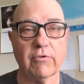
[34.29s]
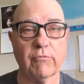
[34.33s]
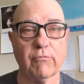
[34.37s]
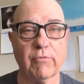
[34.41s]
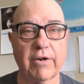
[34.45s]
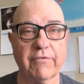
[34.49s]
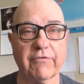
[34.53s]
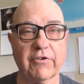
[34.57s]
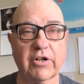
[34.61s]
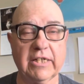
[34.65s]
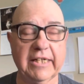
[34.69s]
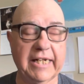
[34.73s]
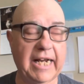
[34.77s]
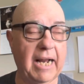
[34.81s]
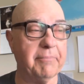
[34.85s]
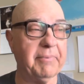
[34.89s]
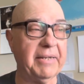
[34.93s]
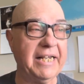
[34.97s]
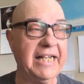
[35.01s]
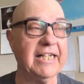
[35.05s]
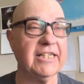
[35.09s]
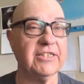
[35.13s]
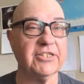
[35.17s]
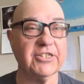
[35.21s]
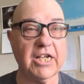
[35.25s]
River cleanup
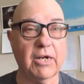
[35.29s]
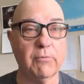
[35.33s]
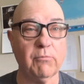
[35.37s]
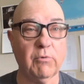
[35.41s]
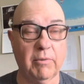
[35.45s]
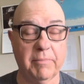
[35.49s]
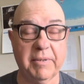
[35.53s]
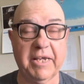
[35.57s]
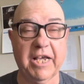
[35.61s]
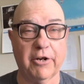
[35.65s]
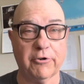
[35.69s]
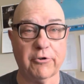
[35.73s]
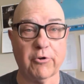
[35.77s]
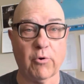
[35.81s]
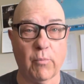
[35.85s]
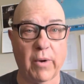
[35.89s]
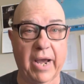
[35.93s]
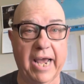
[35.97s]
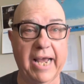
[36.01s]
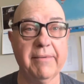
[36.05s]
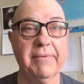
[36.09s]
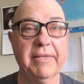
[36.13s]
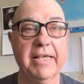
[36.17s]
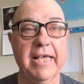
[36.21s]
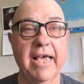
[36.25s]
is will be
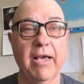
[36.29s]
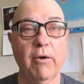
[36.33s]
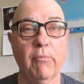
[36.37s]
underway.